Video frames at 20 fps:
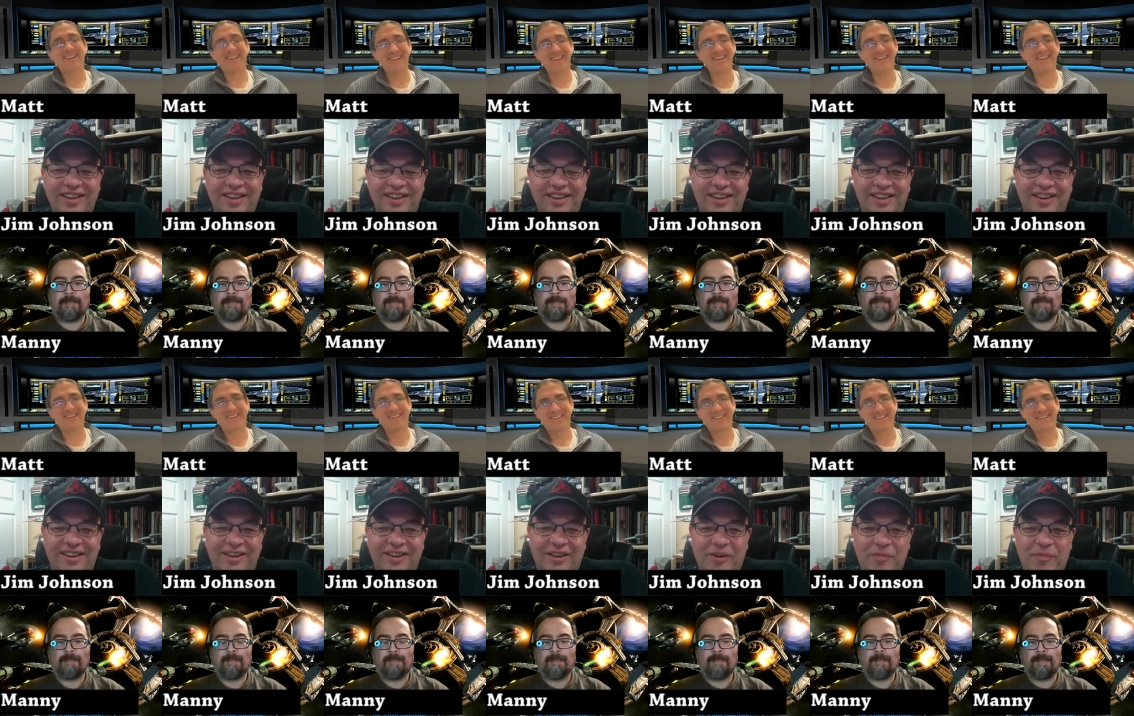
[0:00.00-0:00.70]

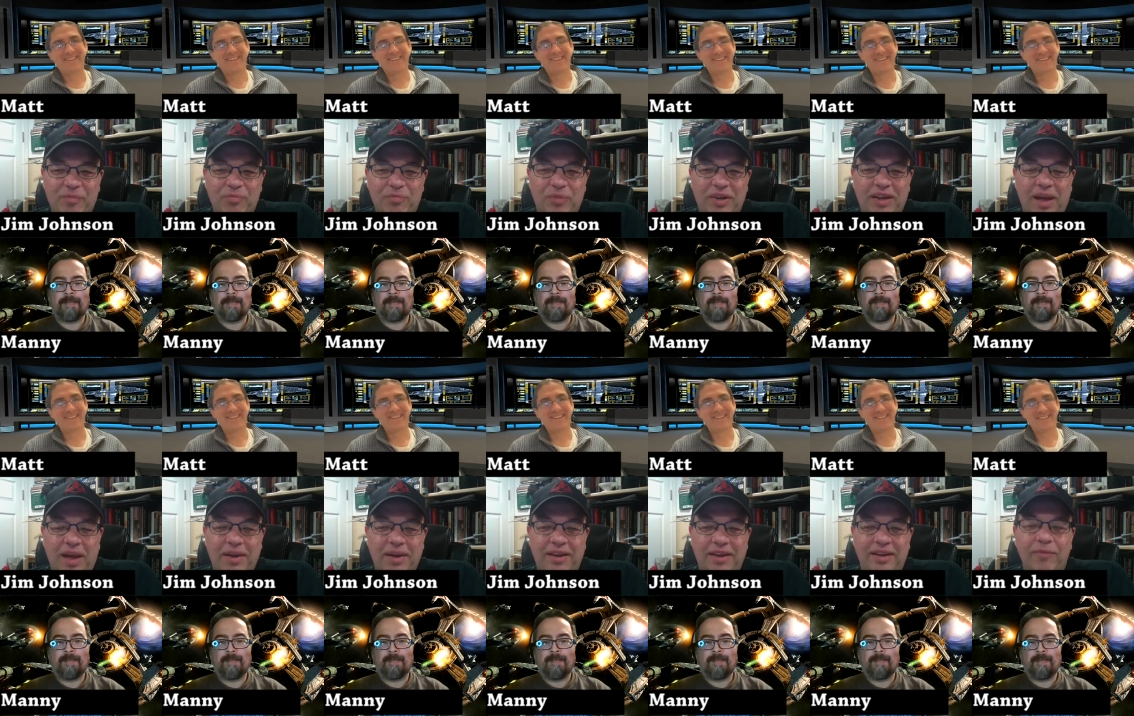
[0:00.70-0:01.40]
Speaker 1: Yeah. Um, I
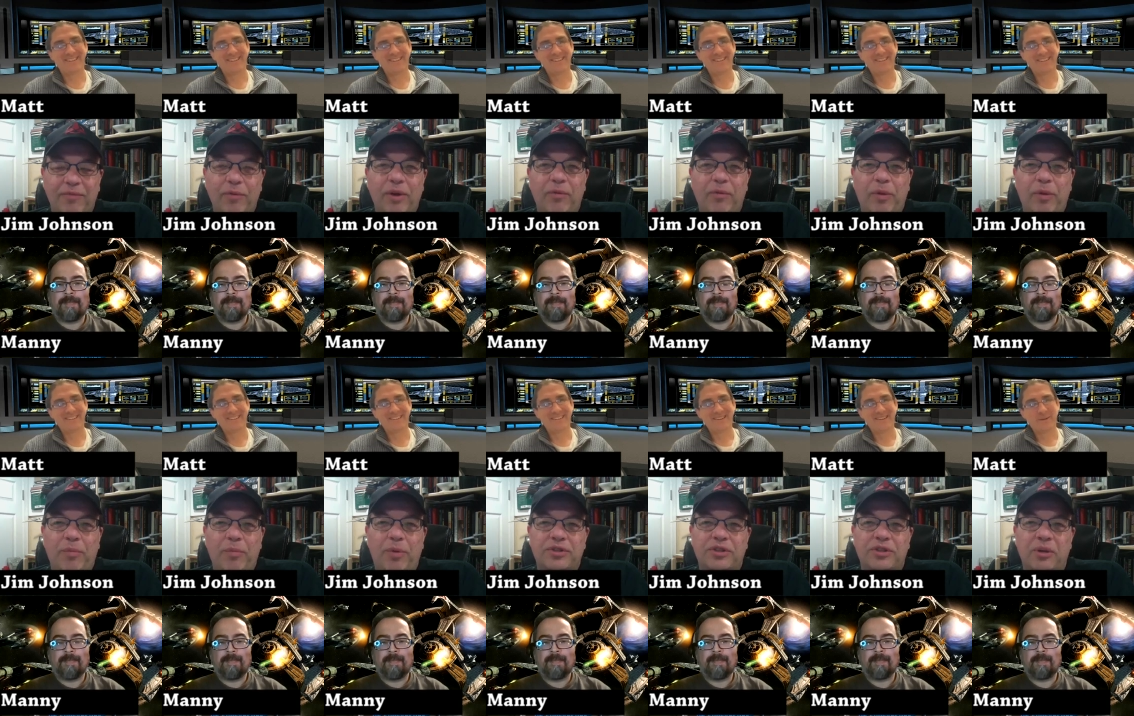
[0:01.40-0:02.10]
mean, we, we put
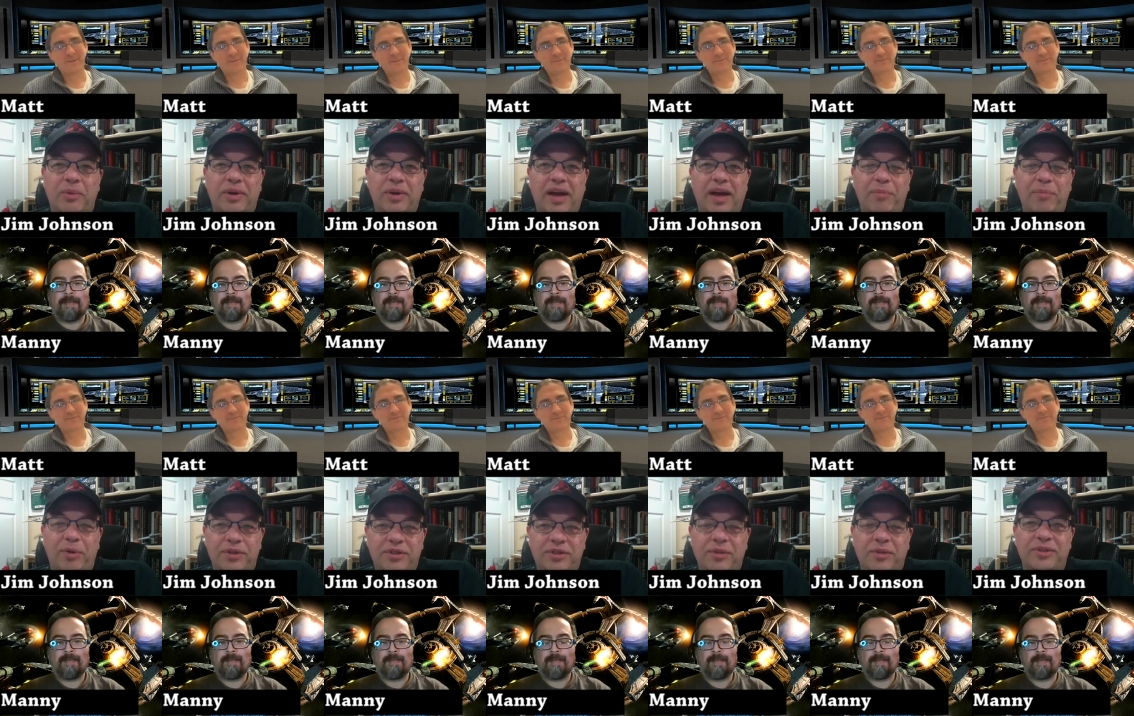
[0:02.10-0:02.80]
so much, I put
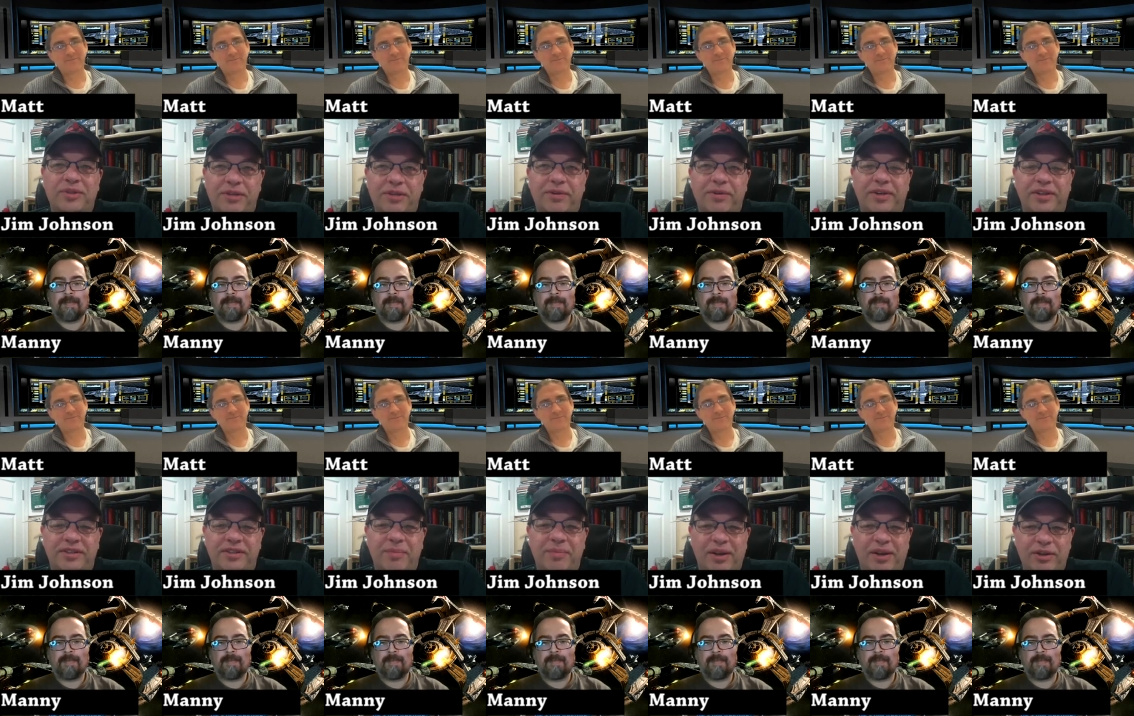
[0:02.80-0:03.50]
so much effort into
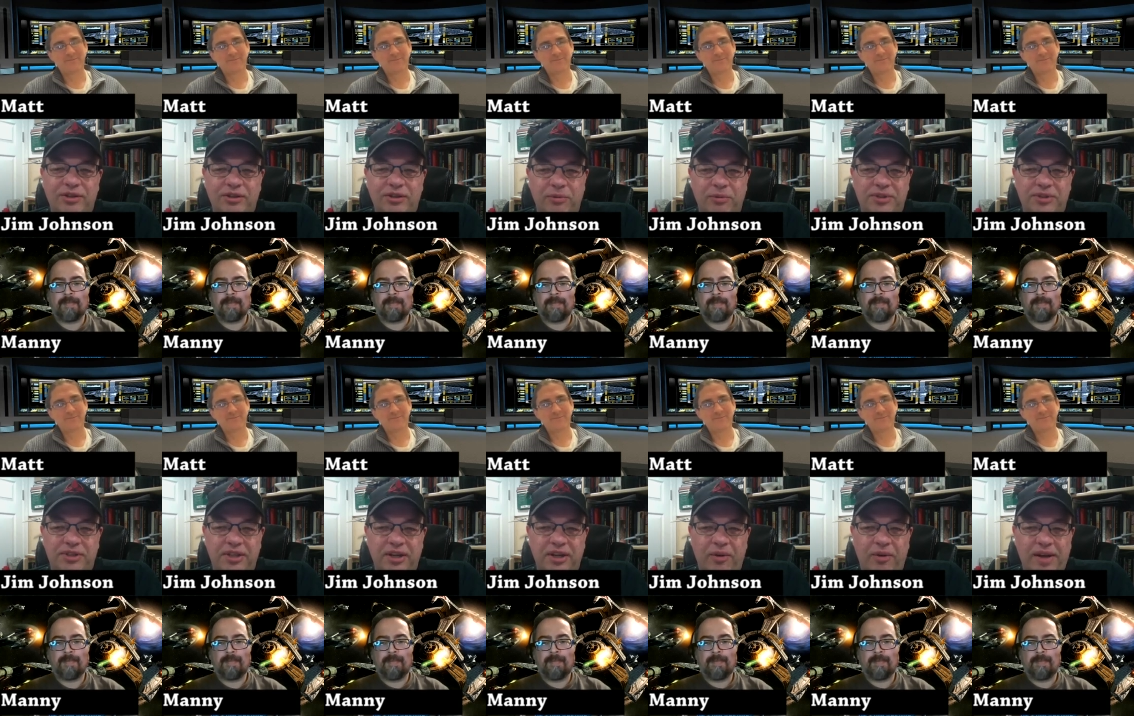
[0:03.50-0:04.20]
making sure it was
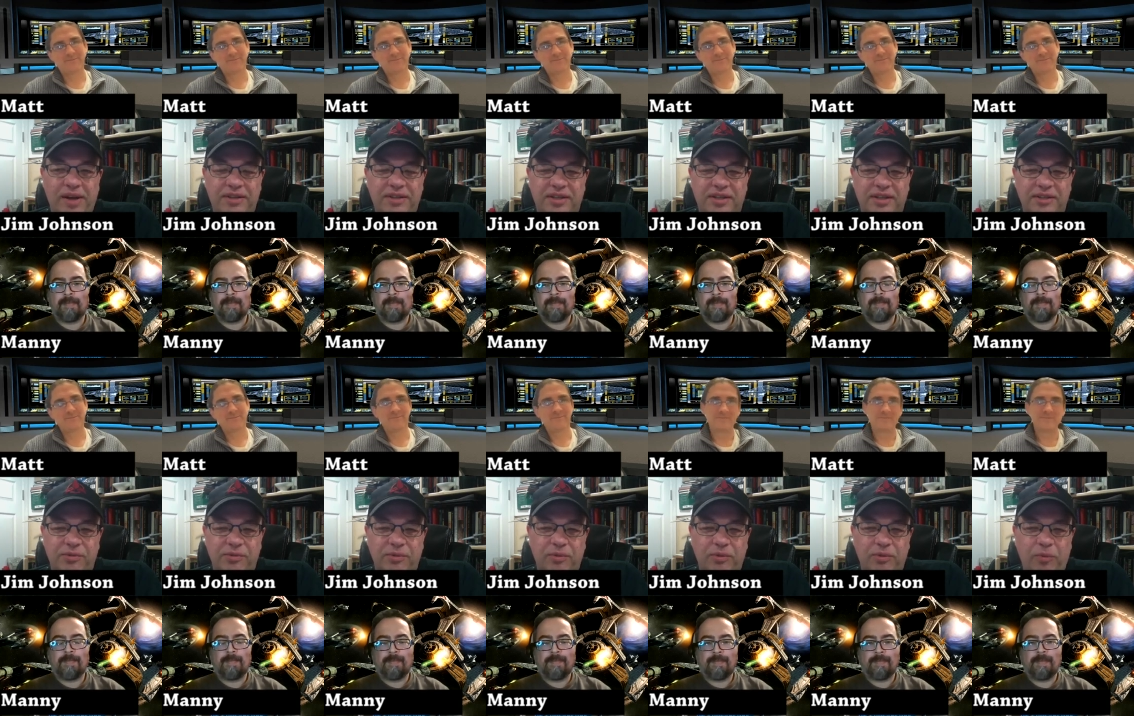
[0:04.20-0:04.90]
TOS because
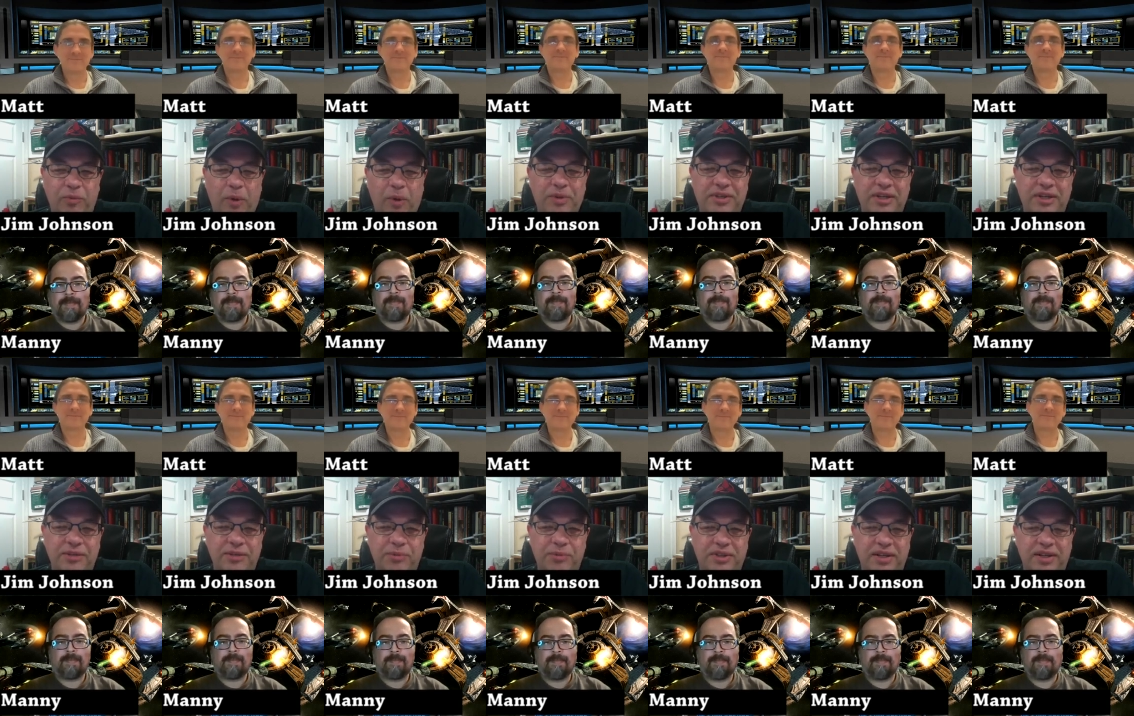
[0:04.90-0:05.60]
what we did is we
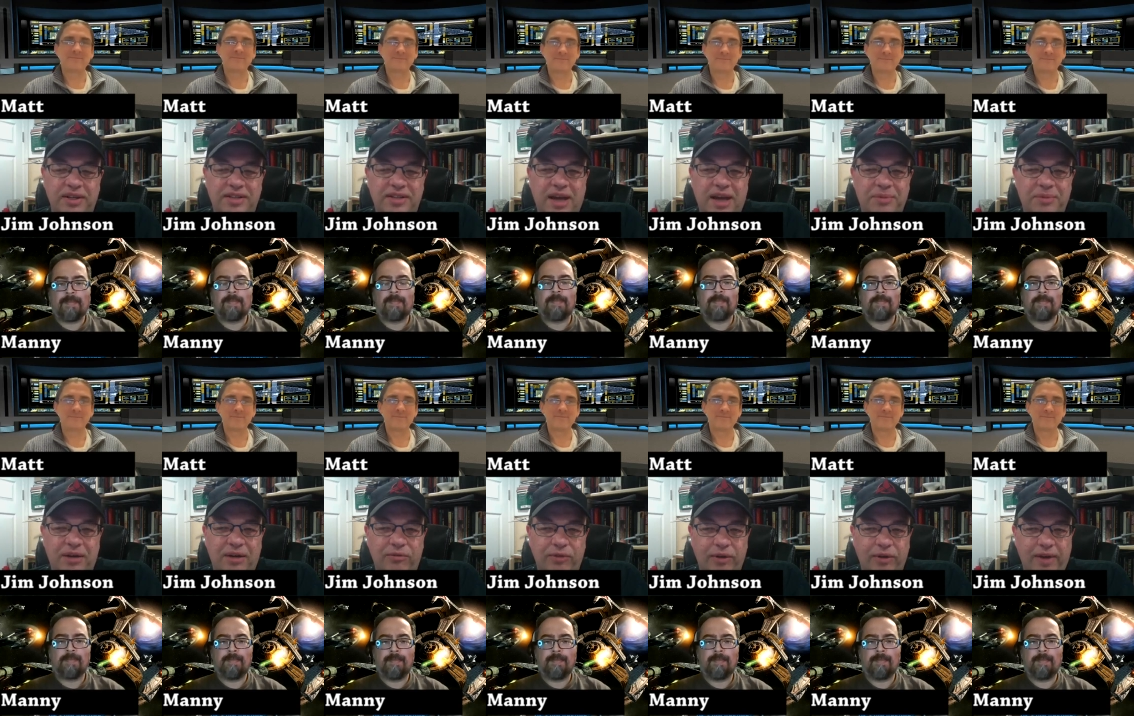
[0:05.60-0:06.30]
did a top down
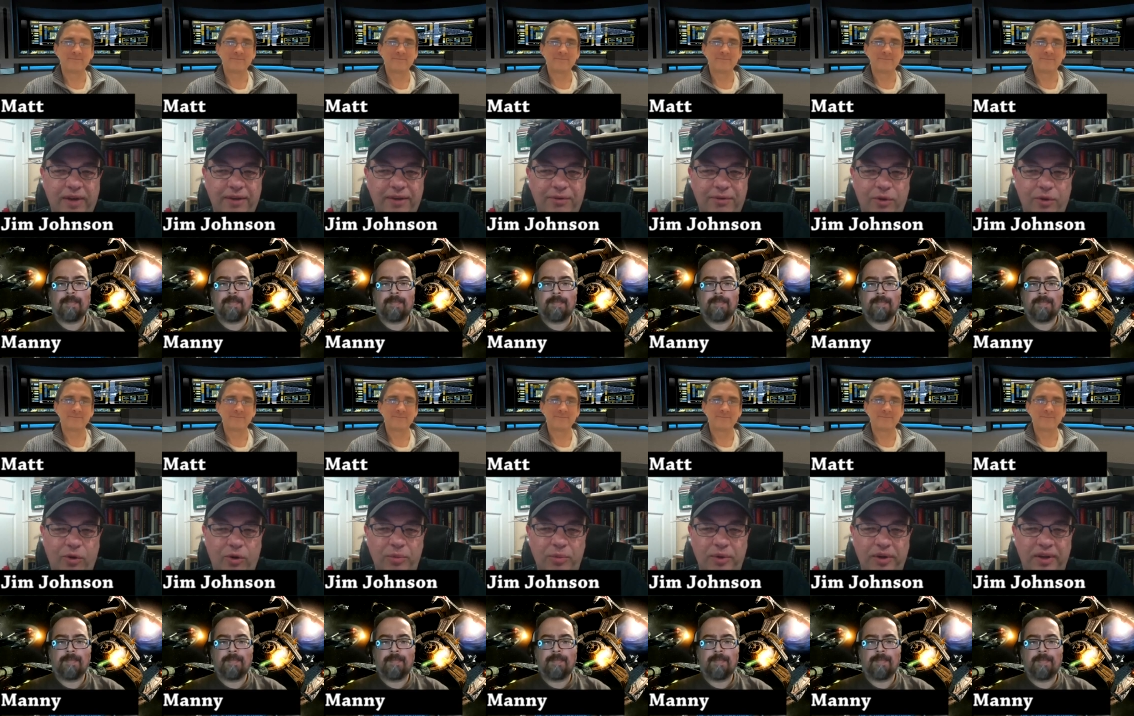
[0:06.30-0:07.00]
rewrite of the core
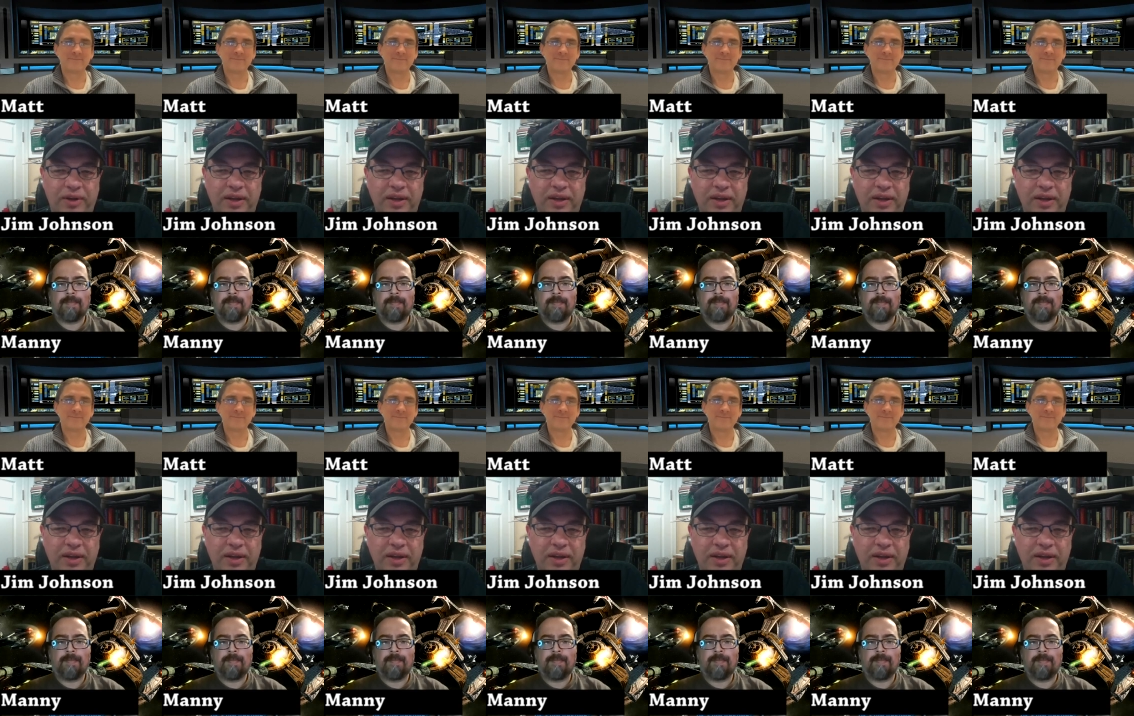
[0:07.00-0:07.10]
book